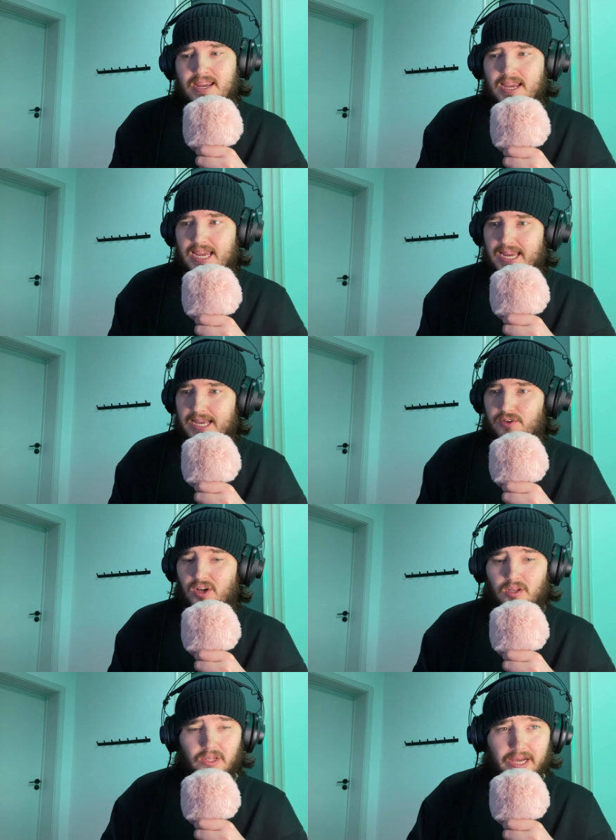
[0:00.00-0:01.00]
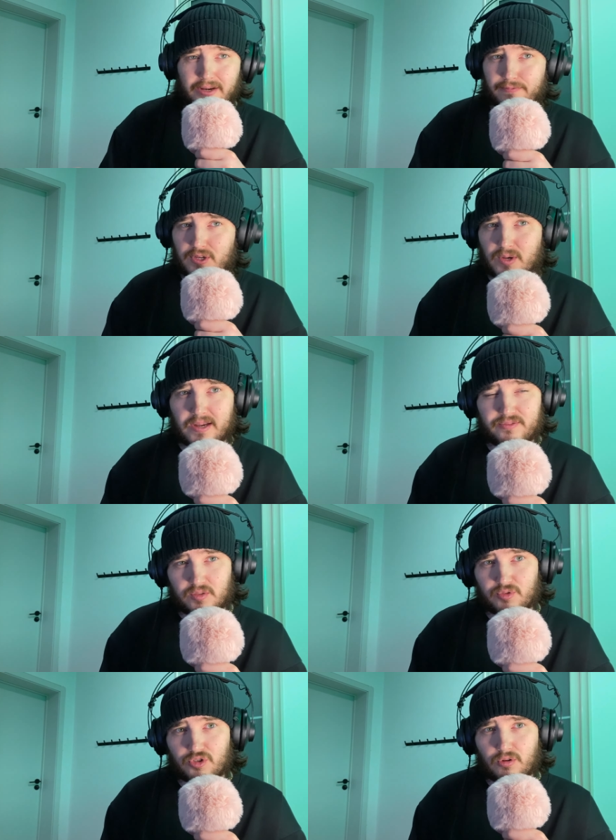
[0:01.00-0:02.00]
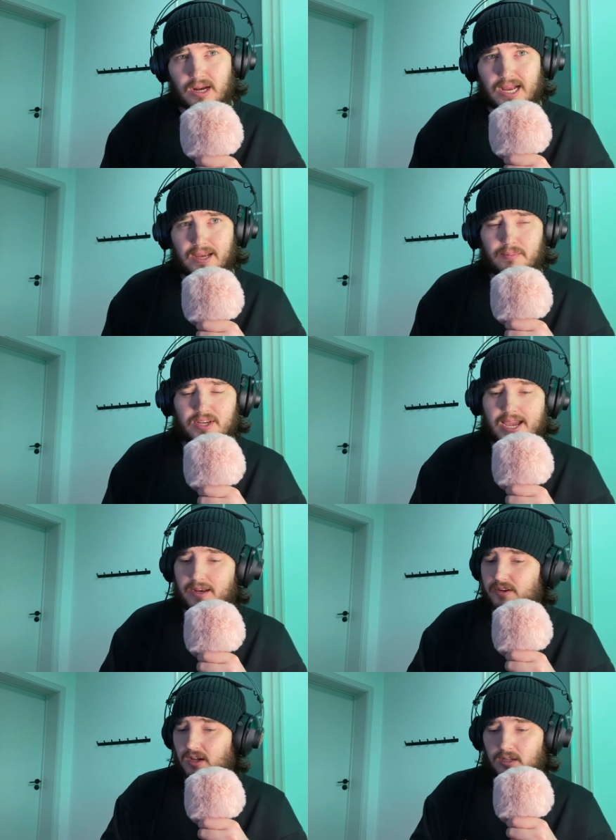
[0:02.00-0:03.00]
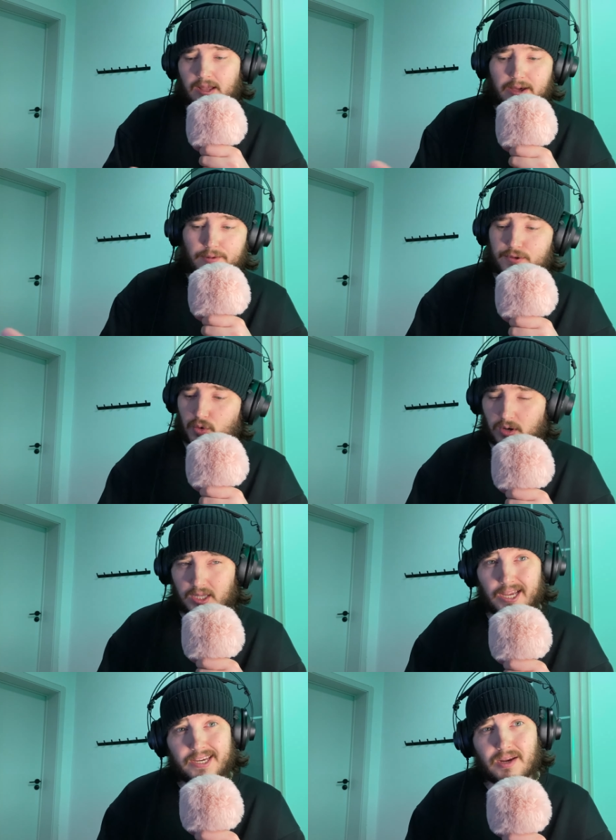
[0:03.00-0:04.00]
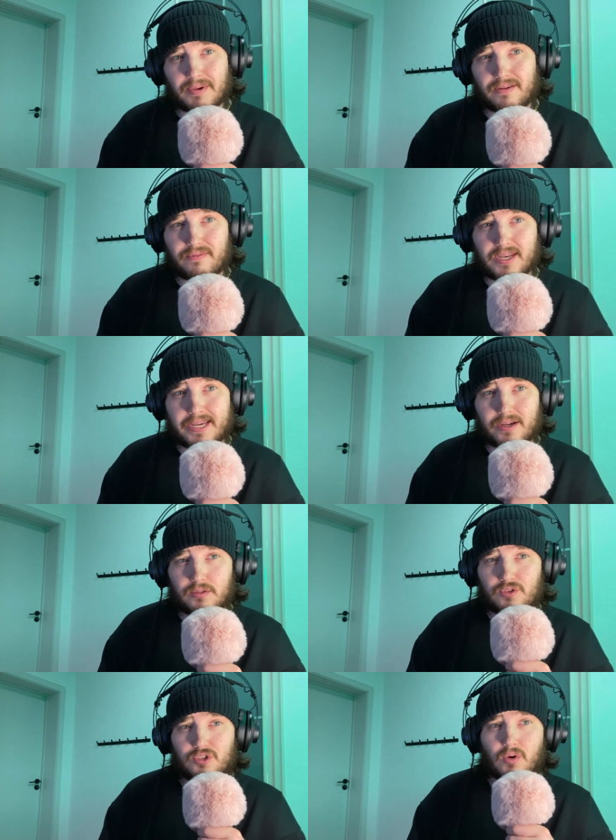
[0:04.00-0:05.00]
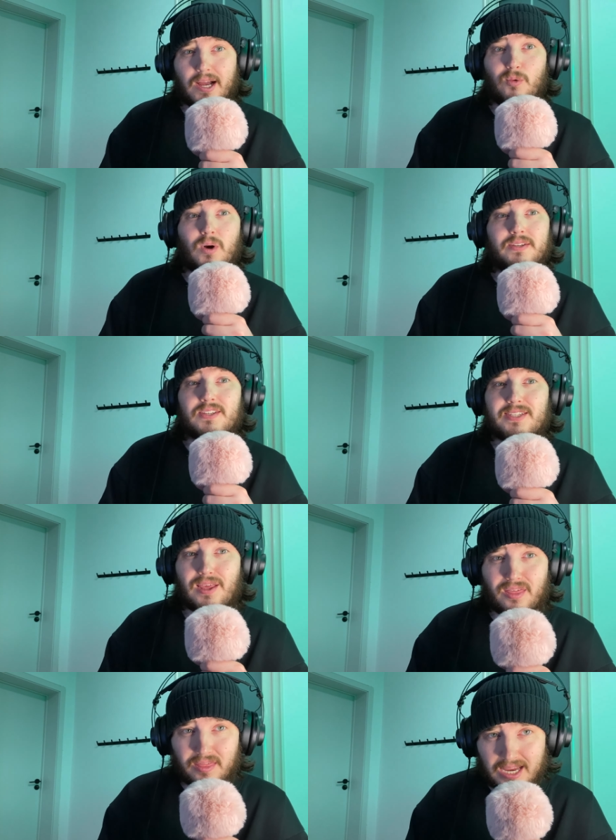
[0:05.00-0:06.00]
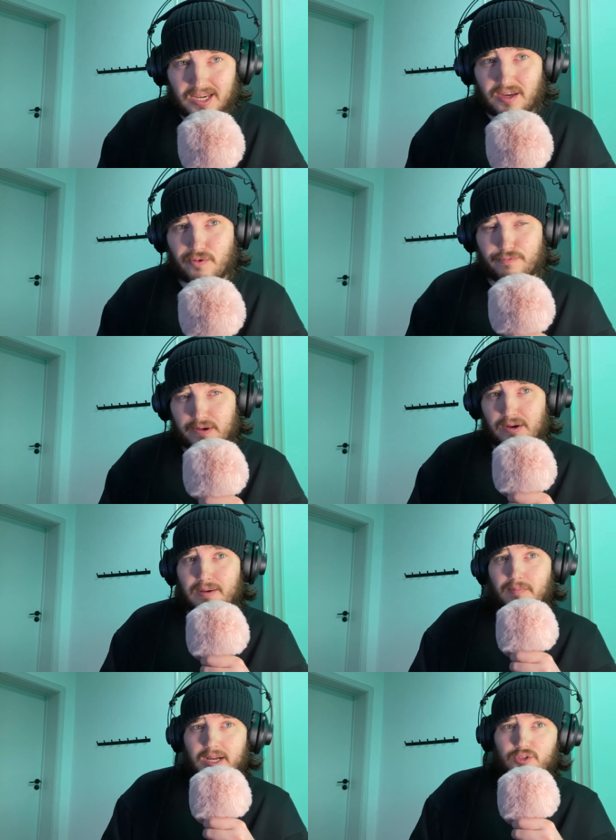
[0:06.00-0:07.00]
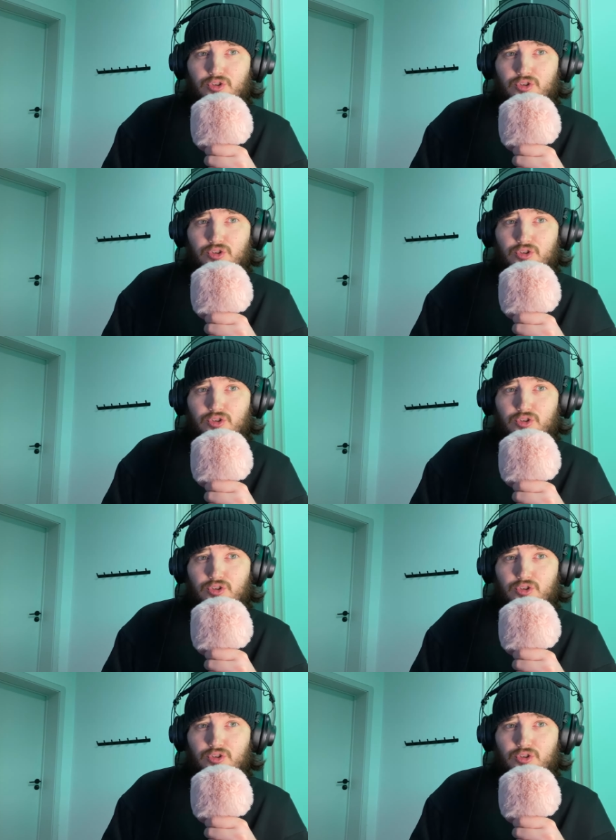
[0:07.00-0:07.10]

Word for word: and a lot of you have subscribed and a lot of you are liking my videos, so I want to say thank you very much